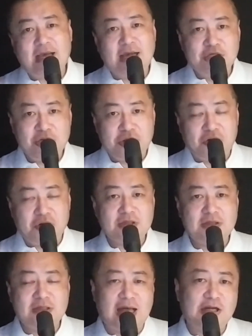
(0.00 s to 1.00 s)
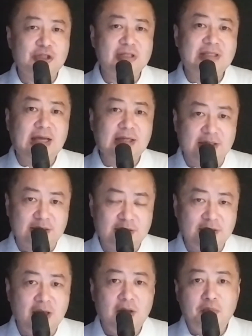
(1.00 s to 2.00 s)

engineers/scientists.